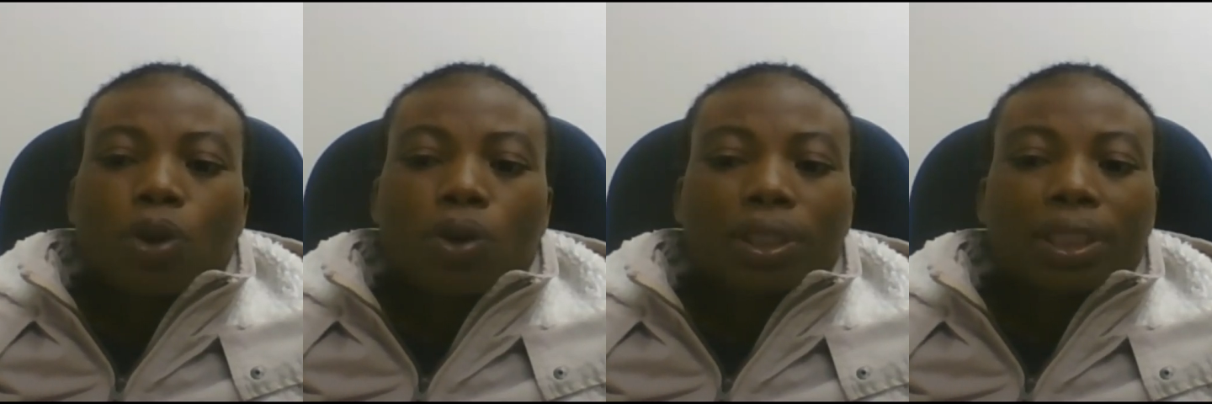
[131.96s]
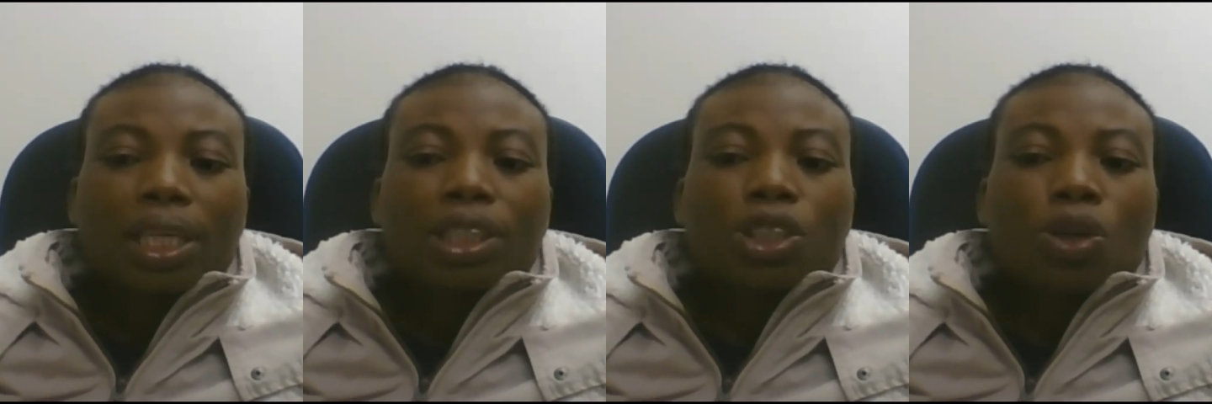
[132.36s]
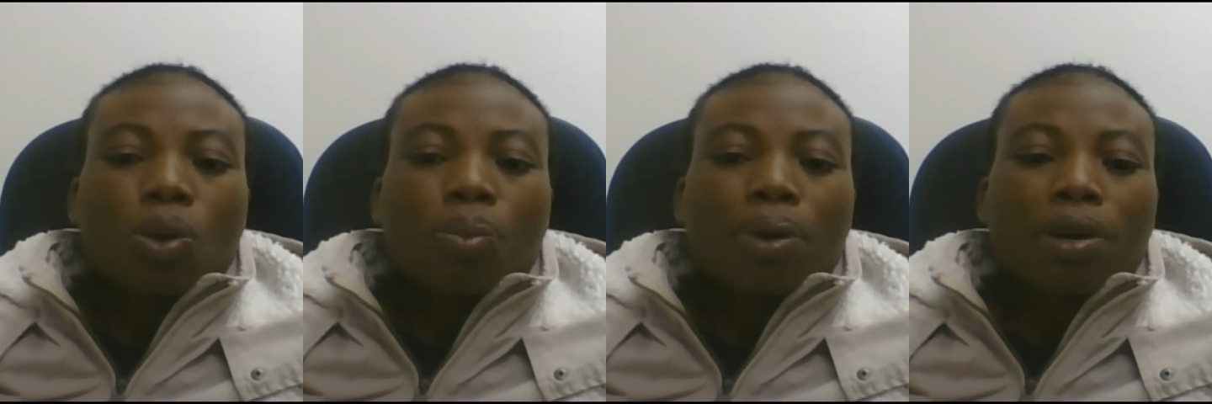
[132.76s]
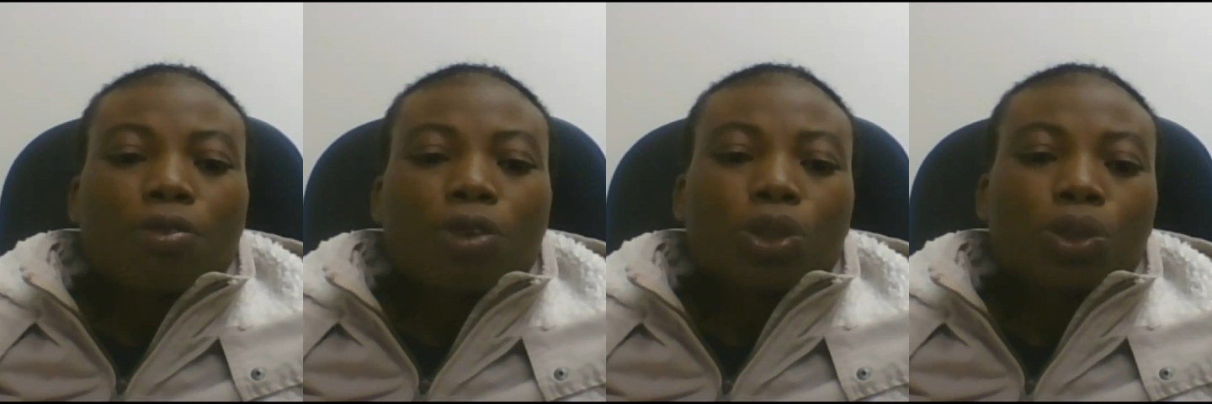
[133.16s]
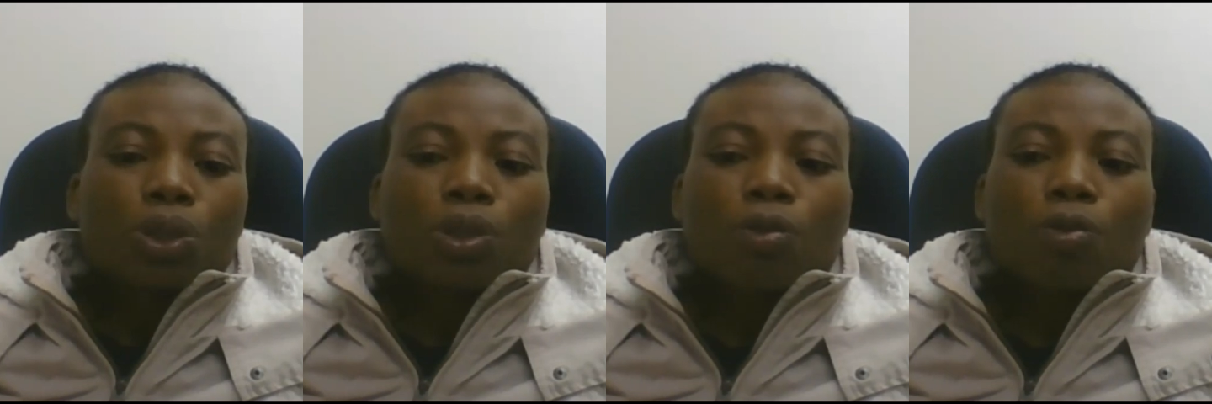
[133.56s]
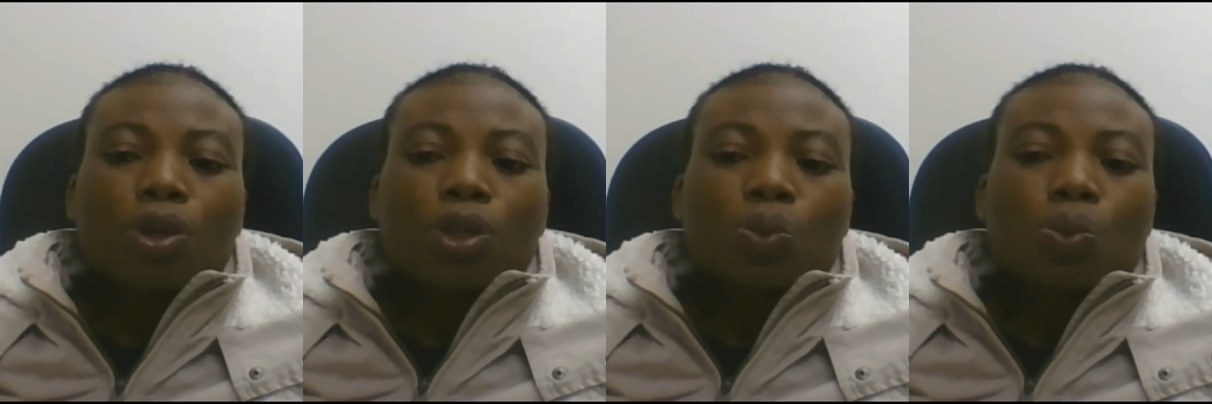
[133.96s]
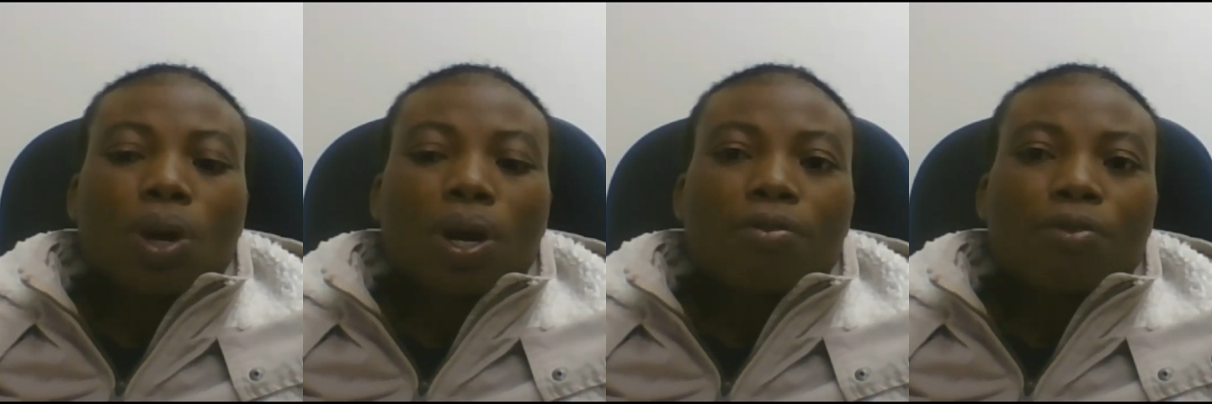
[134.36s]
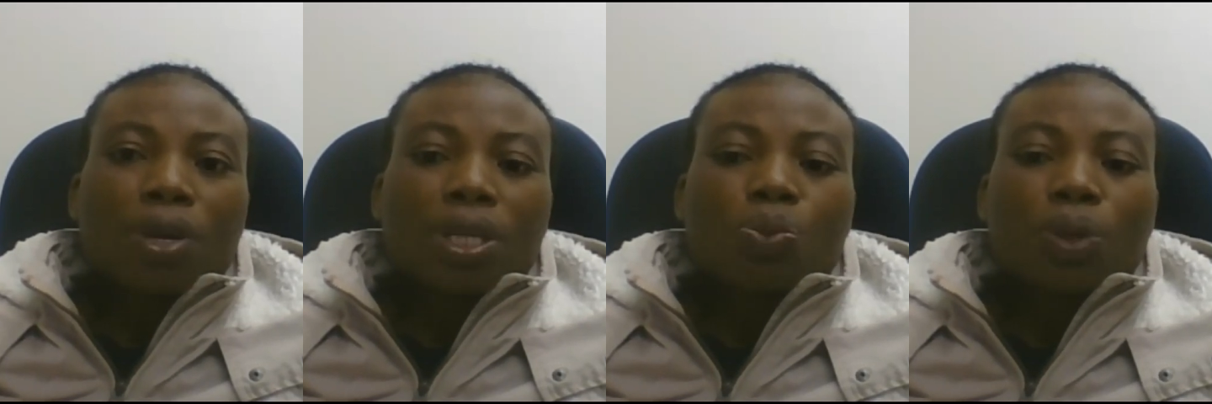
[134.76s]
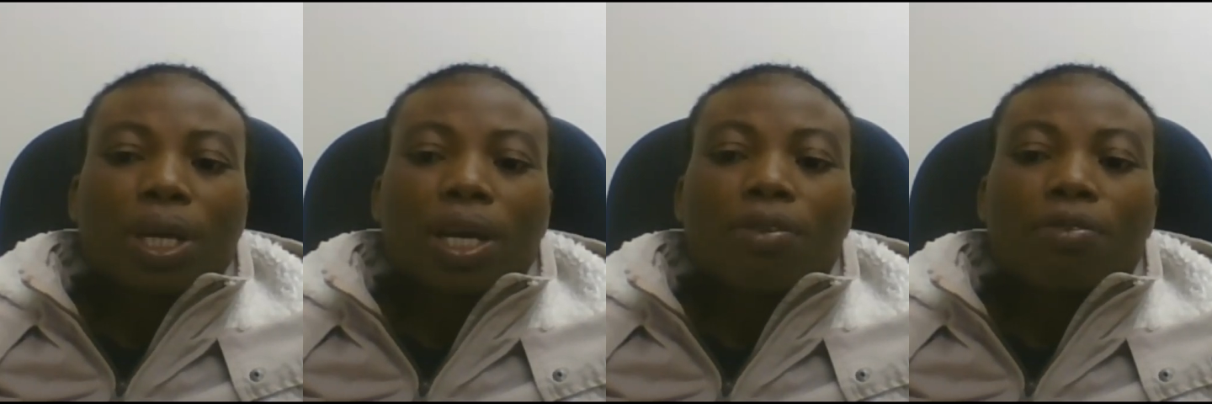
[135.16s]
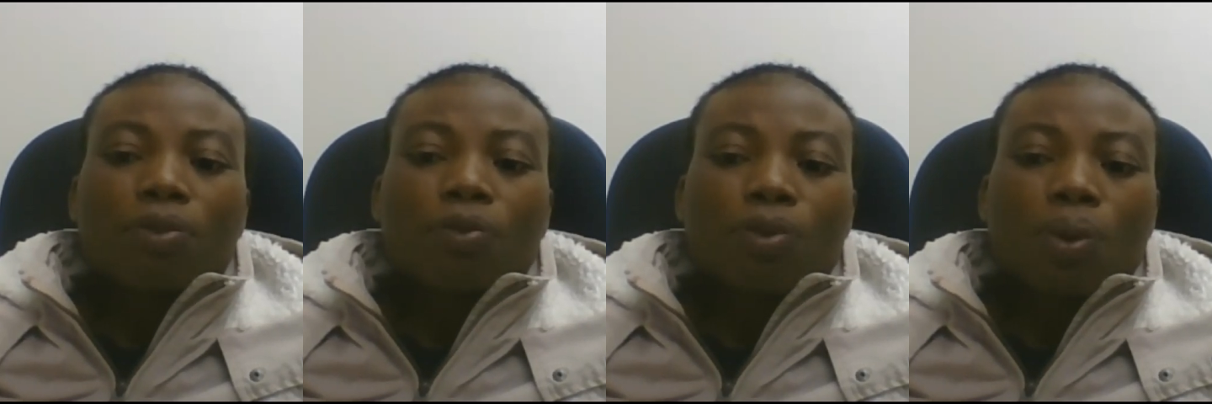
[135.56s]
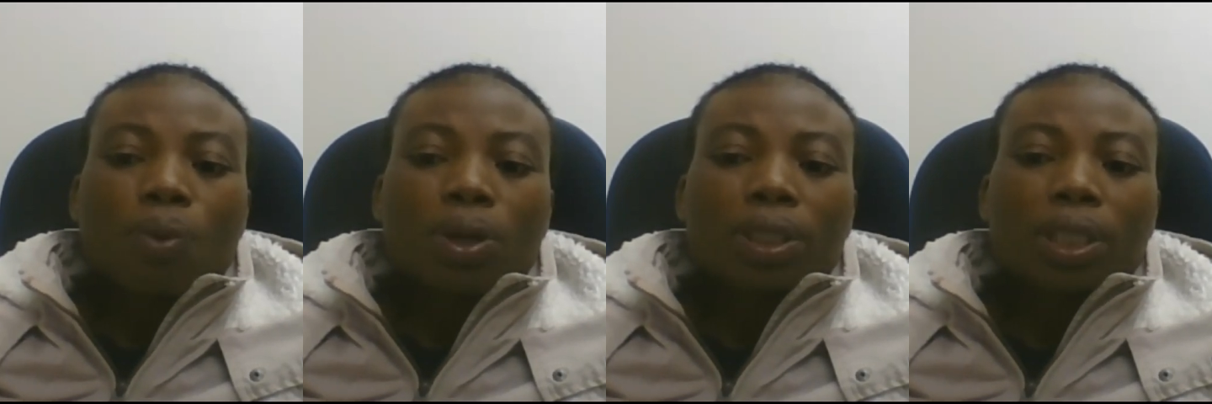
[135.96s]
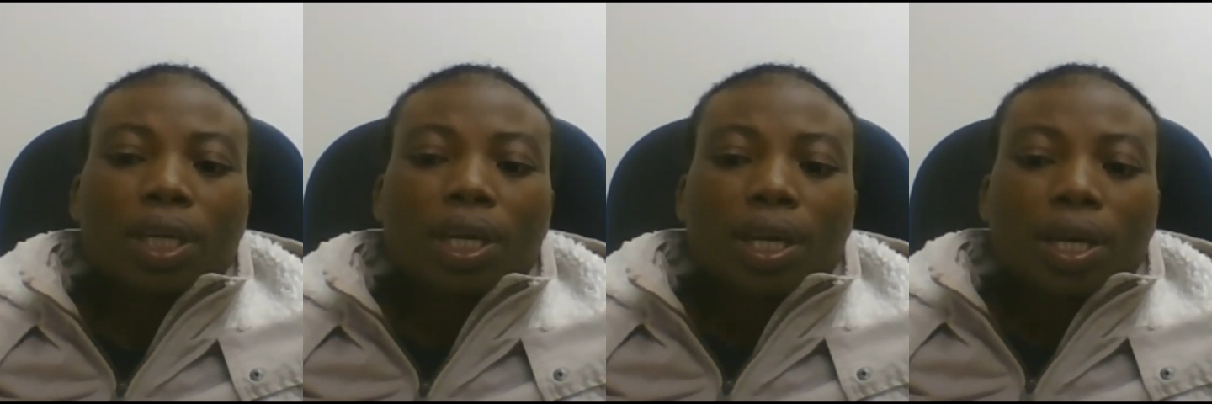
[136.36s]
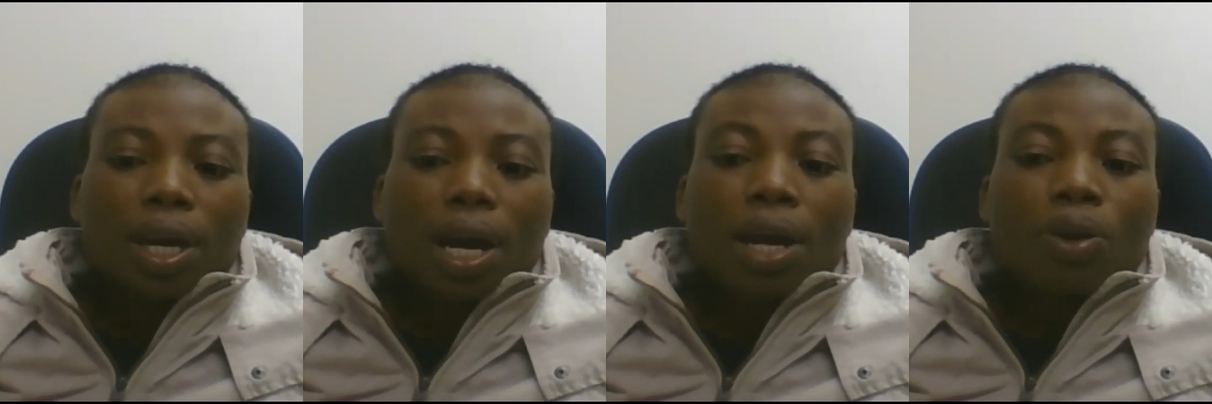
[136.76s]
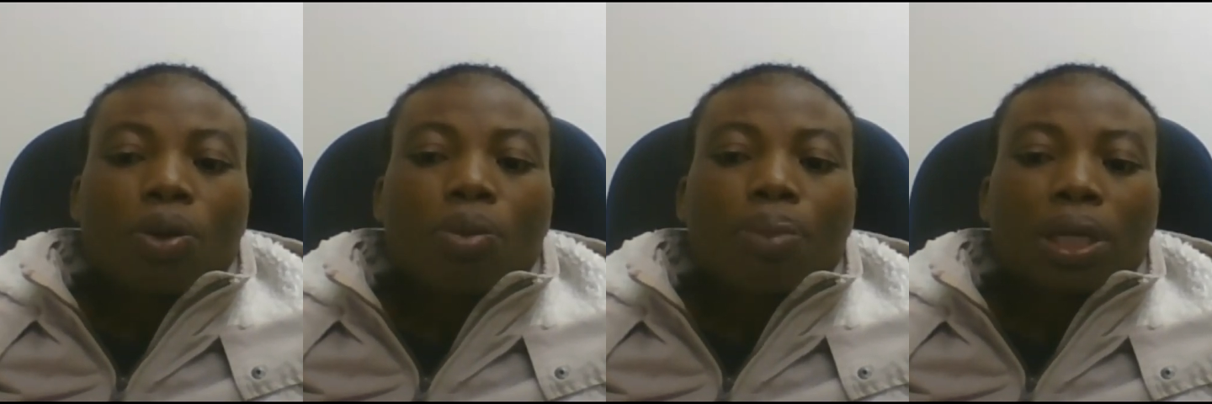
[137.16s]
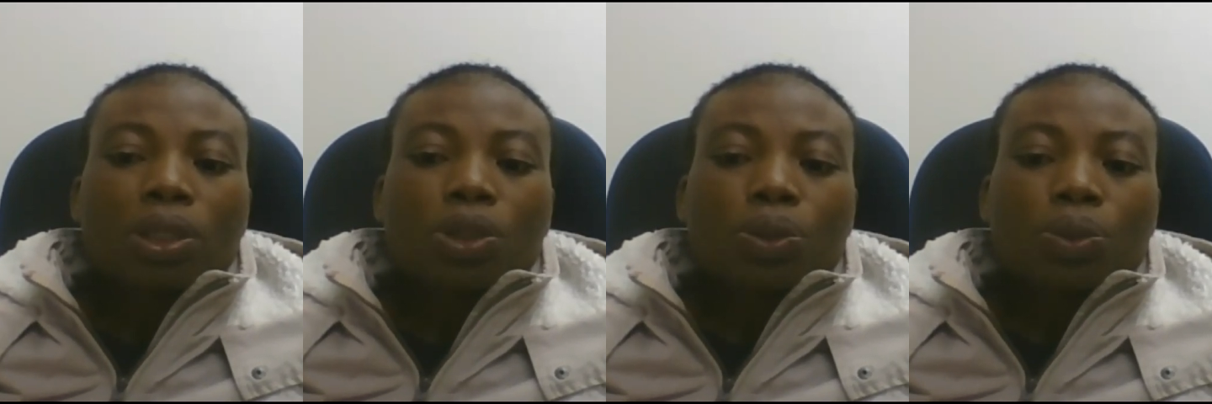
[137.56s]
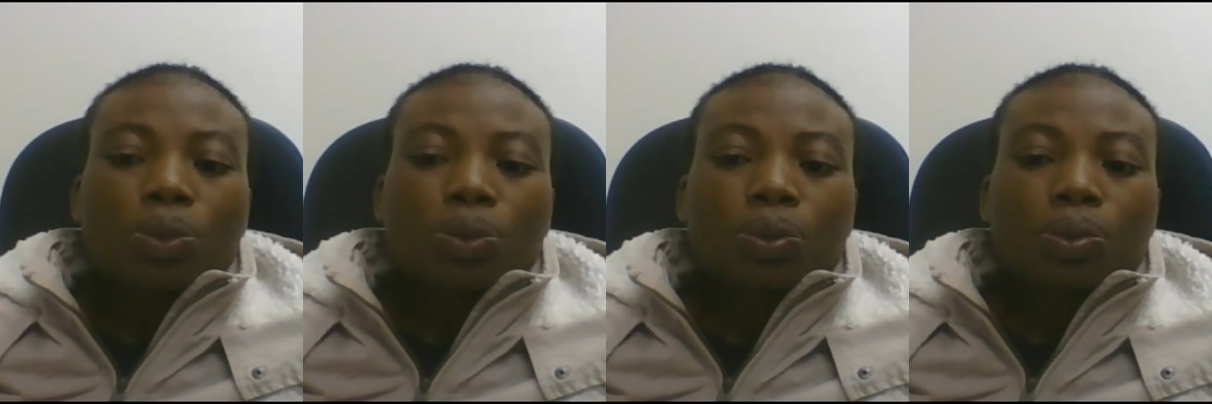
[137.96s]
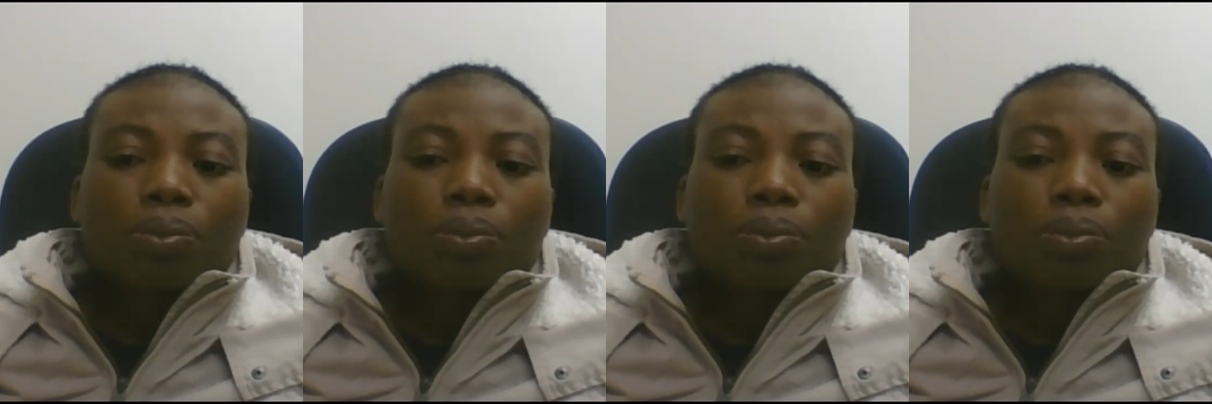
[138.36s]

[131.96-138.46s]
contact number. For those of us who have friends, we can forward a number to,